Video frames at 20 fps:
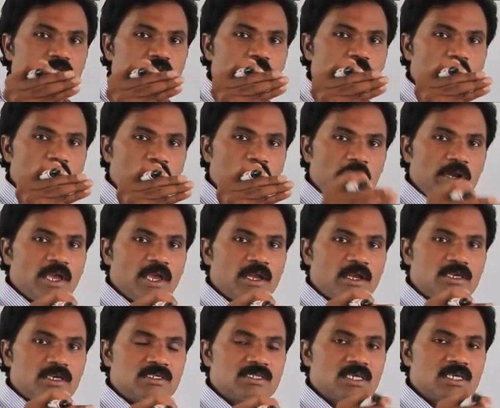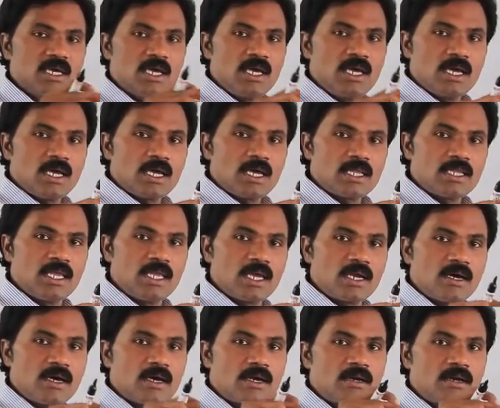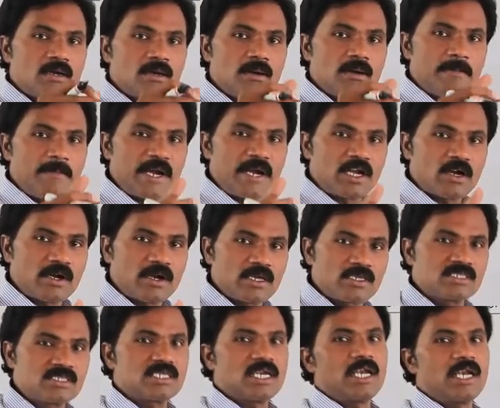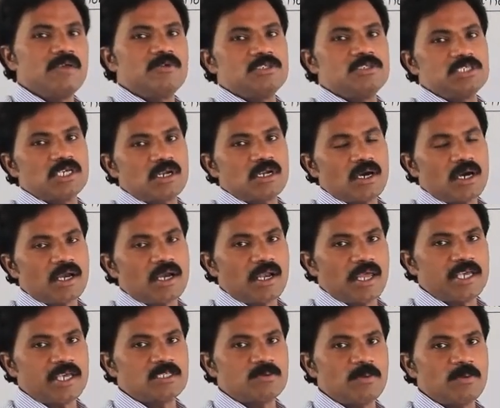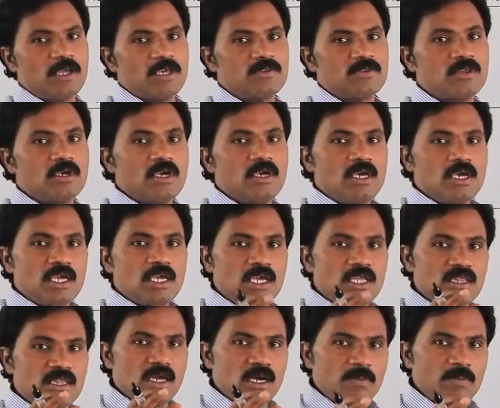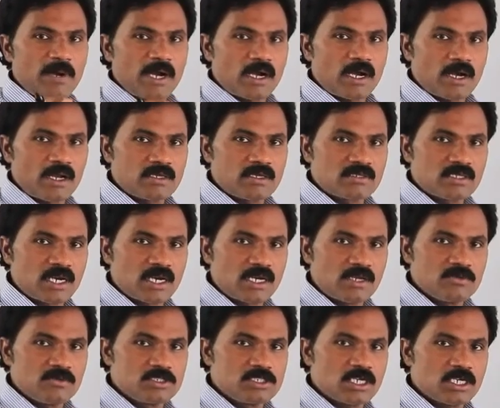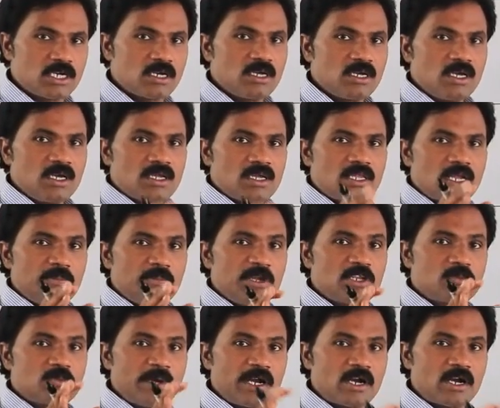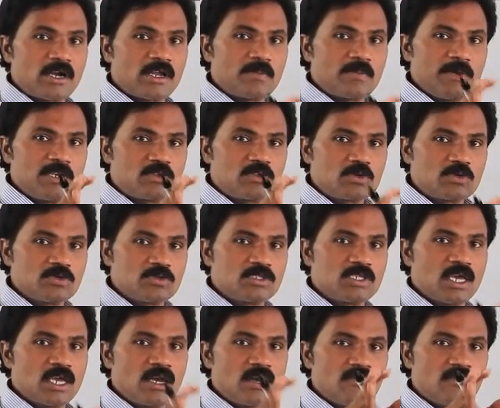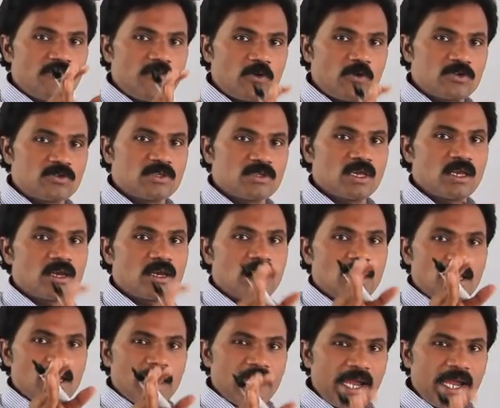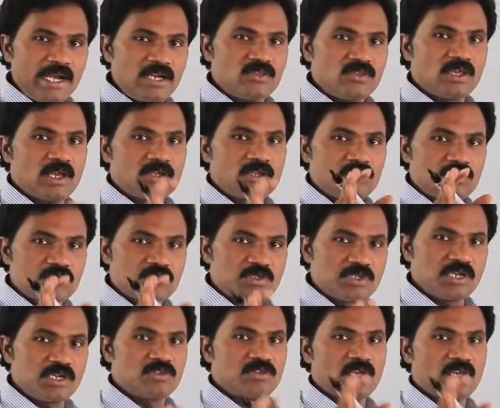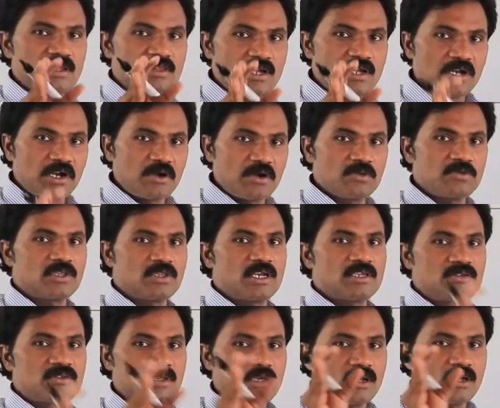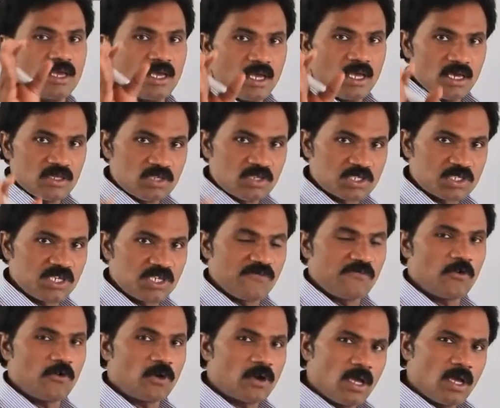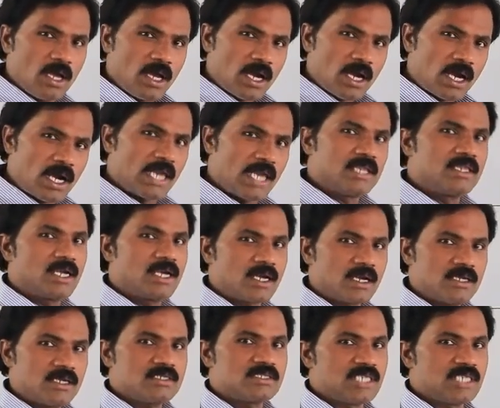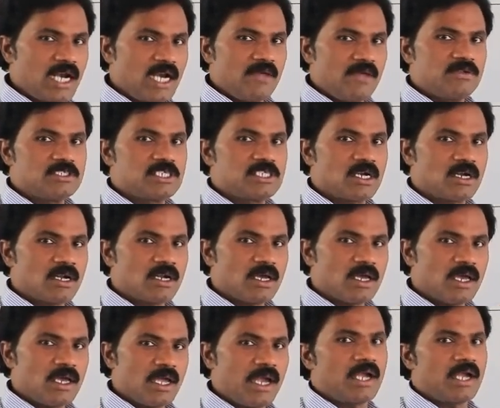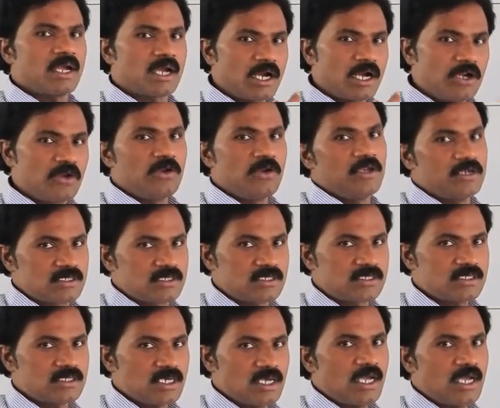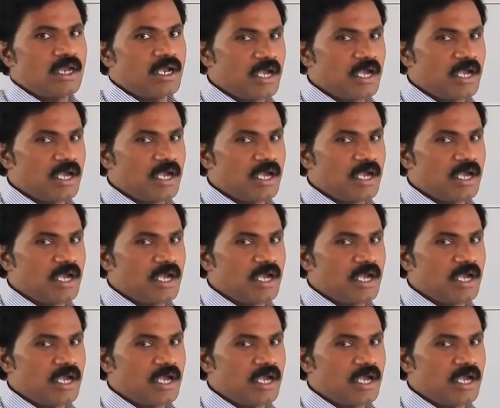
to uterus, there are mitotic cell division takes place. In mitotic cell division, that means mitotic means 2 cell, 4 cell, 8 cell, 16 cell, 32 cell, 64. Like that cell division, it continues. It